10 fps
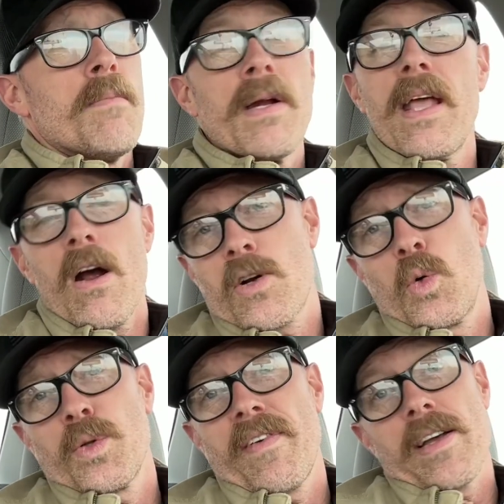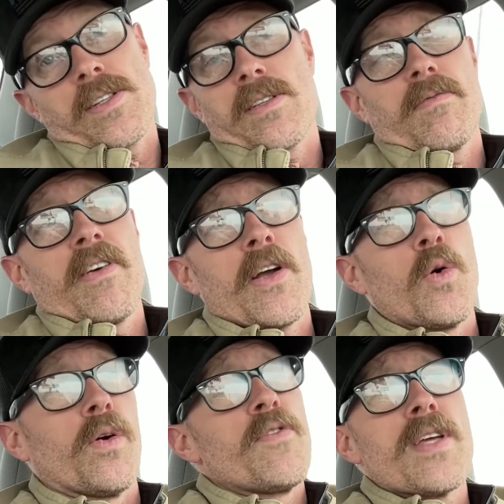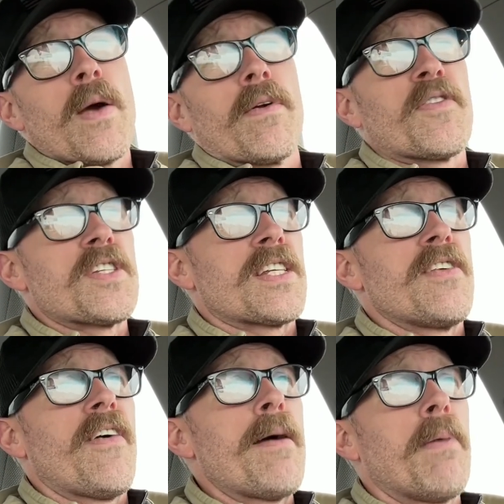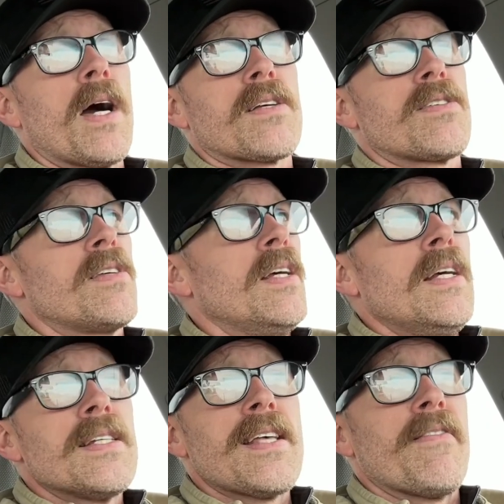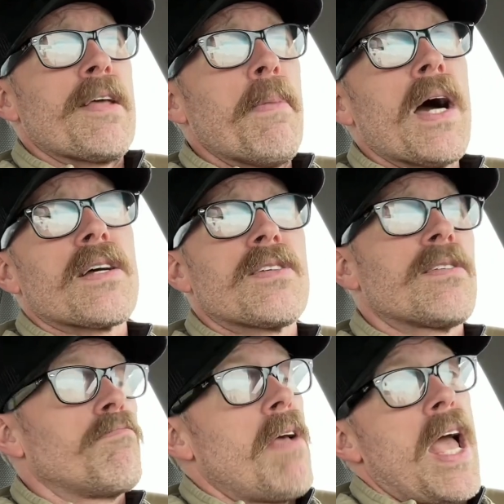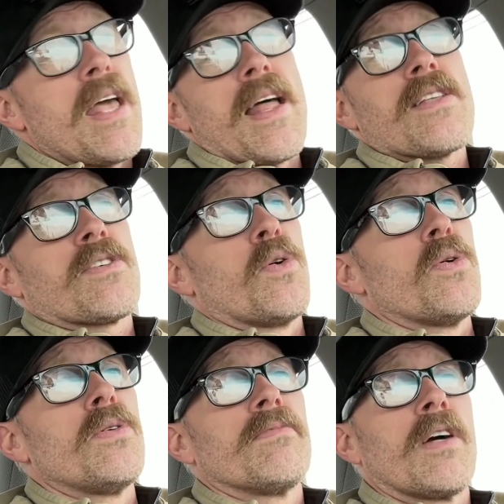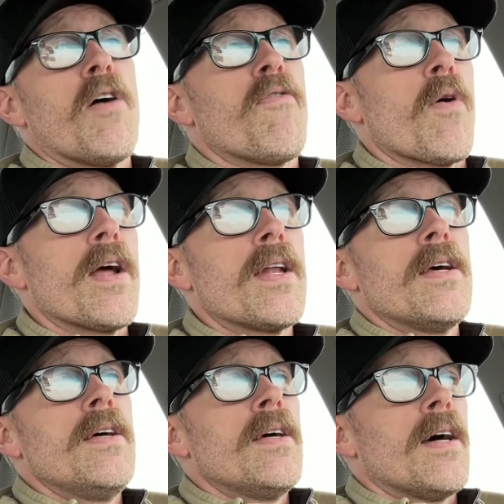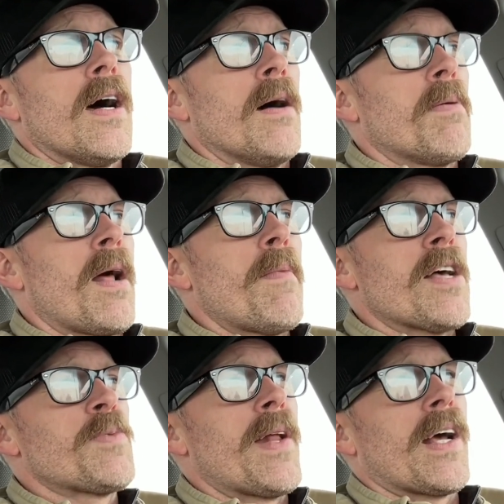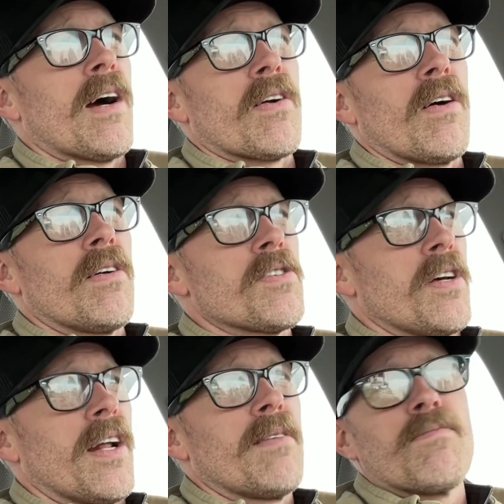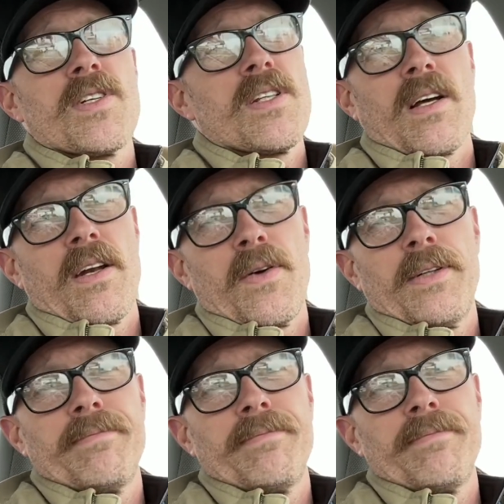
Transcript: But they are cool devices, very cool. If you can get one for 65 bucks, 70 bucks, hey, that's cool, go for it. But I'm not spending $100 on it. I'm just not gonna do it.